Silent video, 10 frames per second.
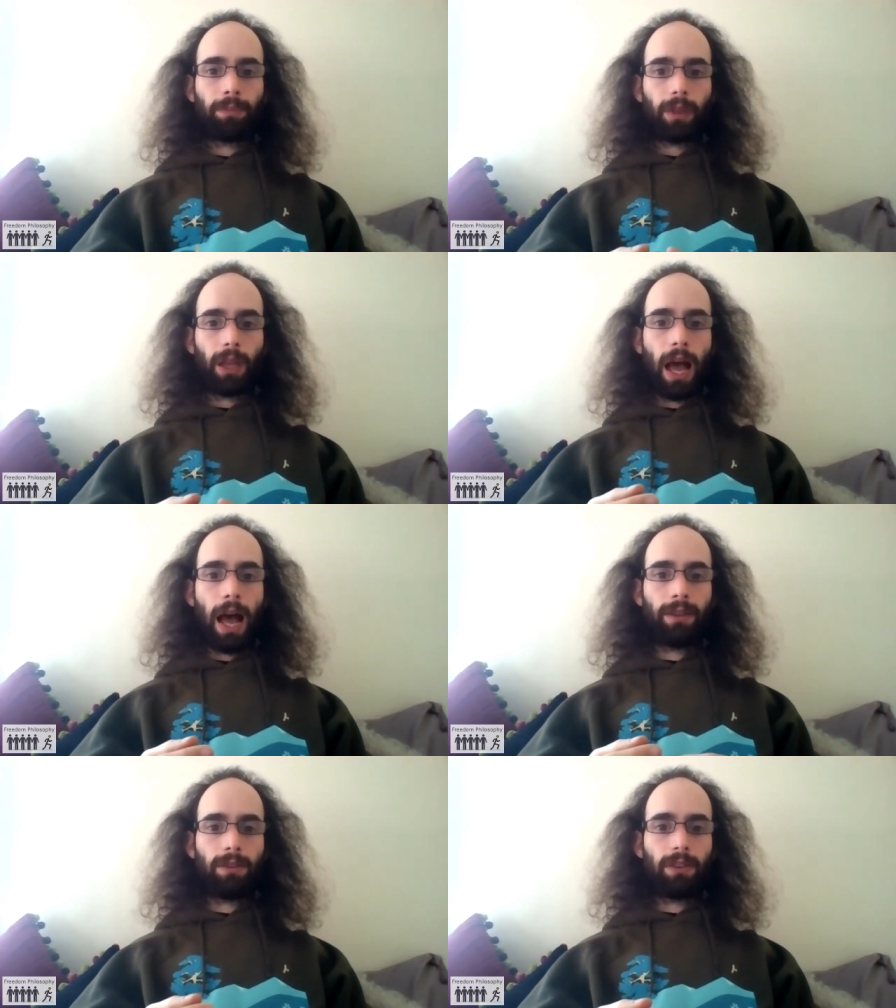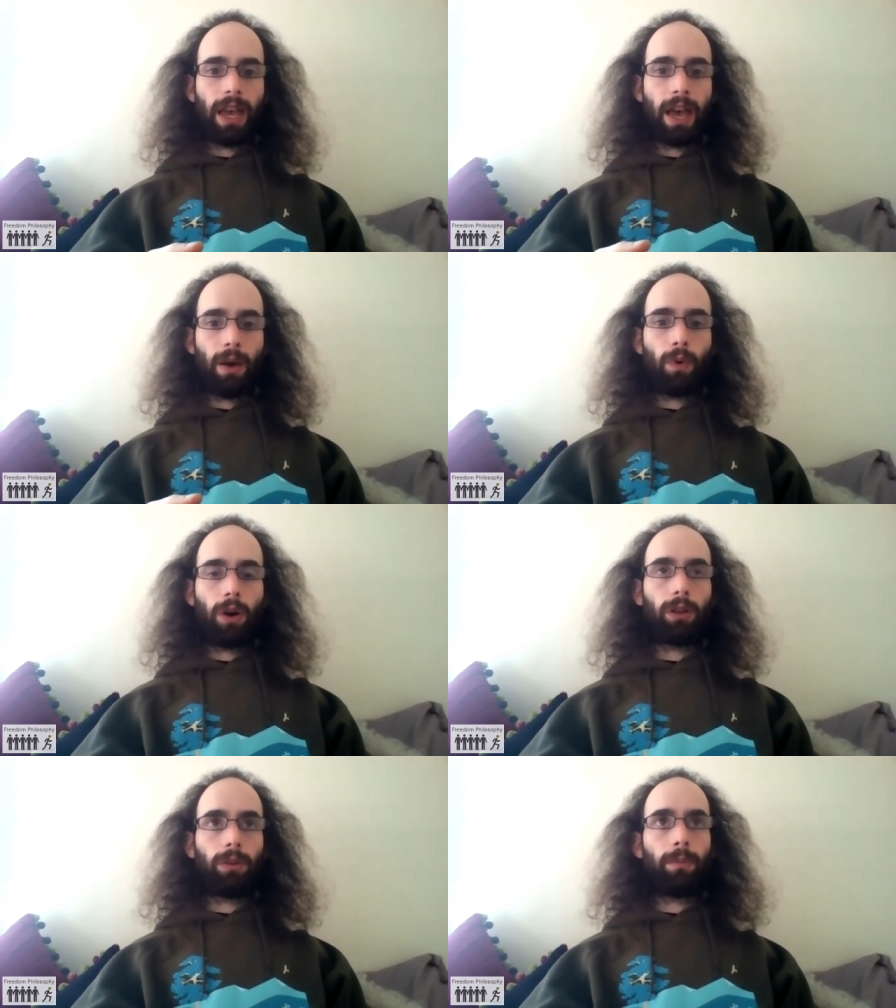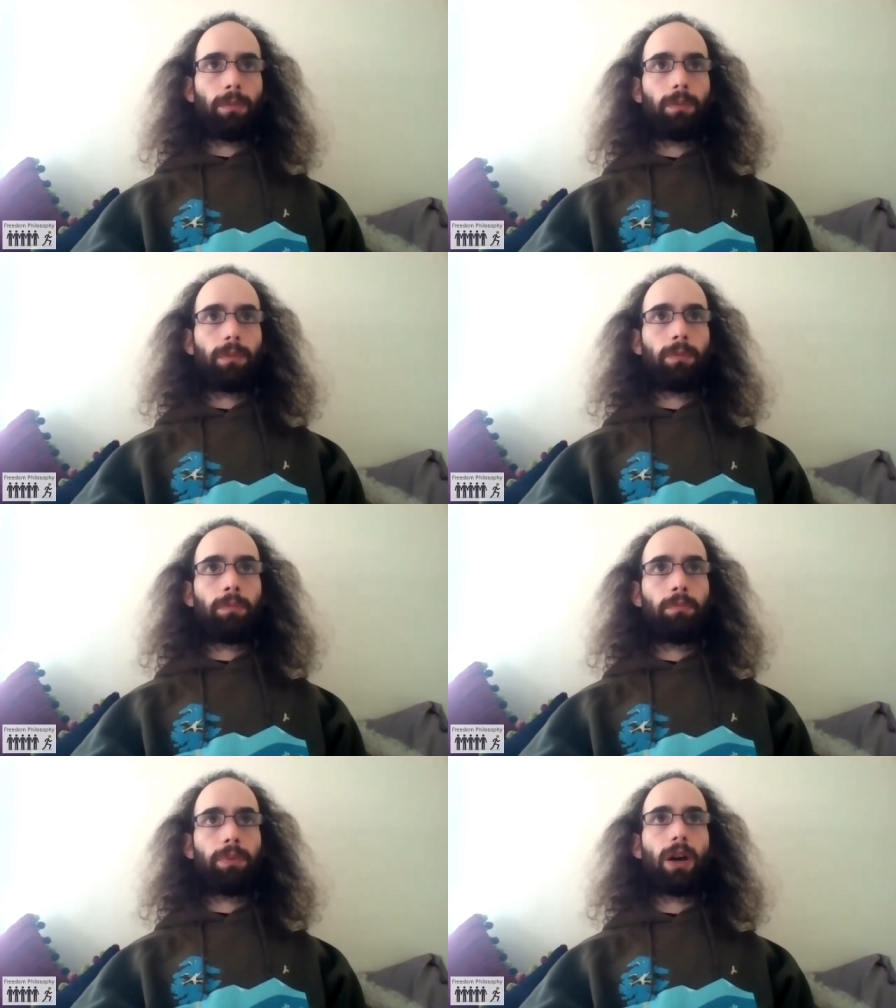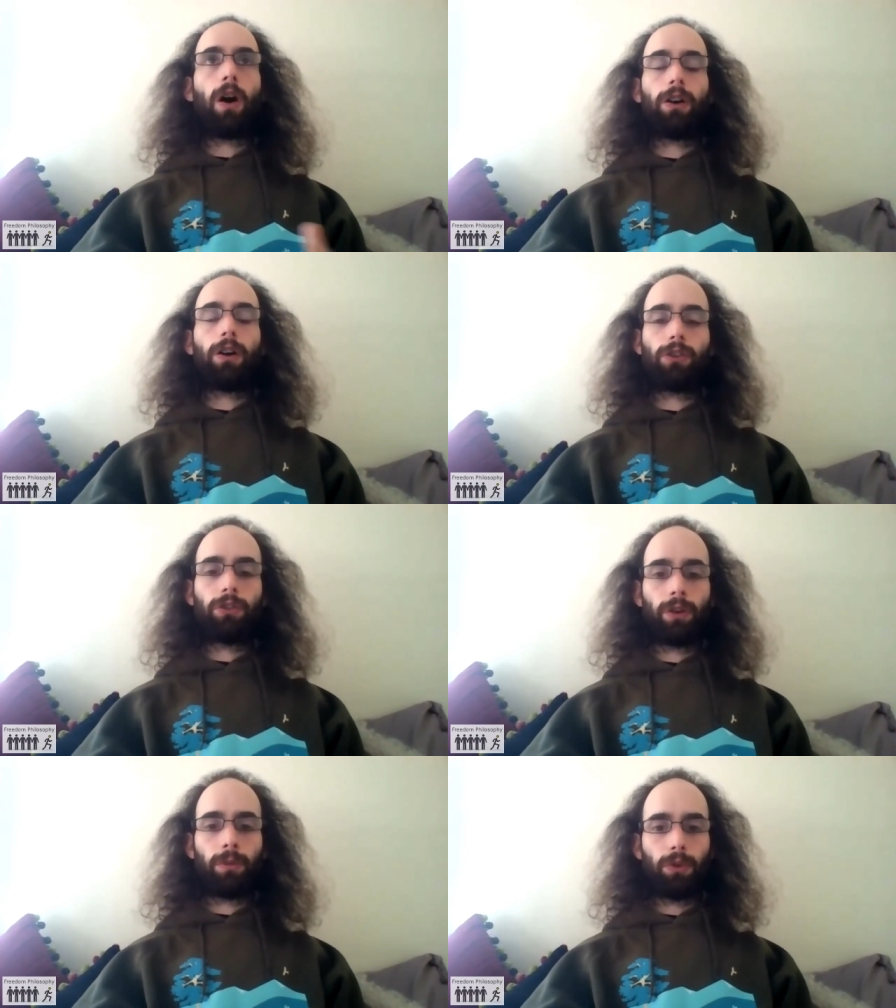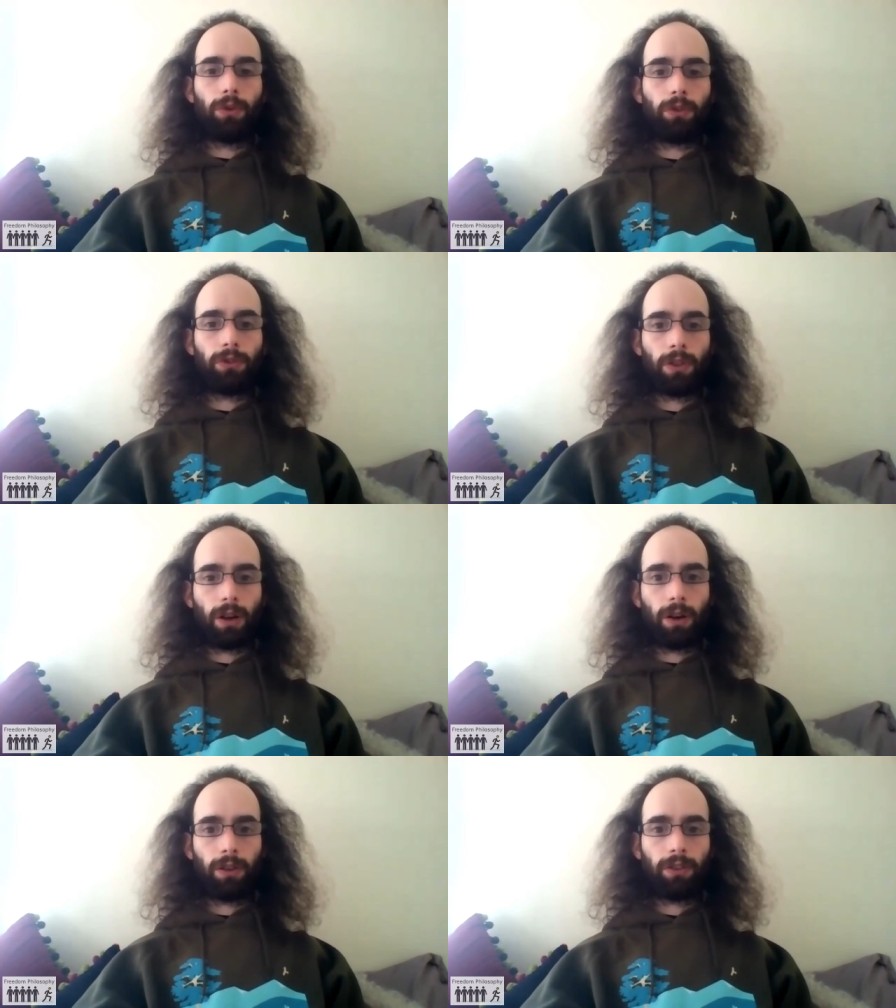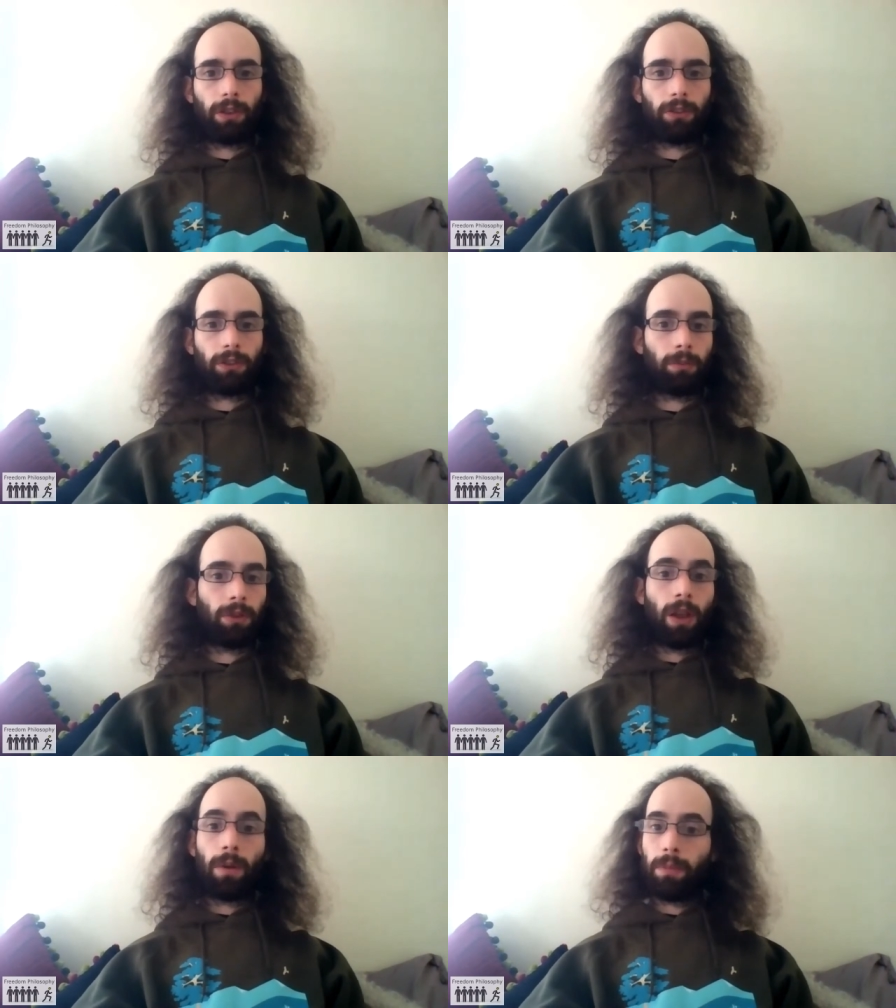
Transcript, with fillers: and it will be harder to abuse in the current systems.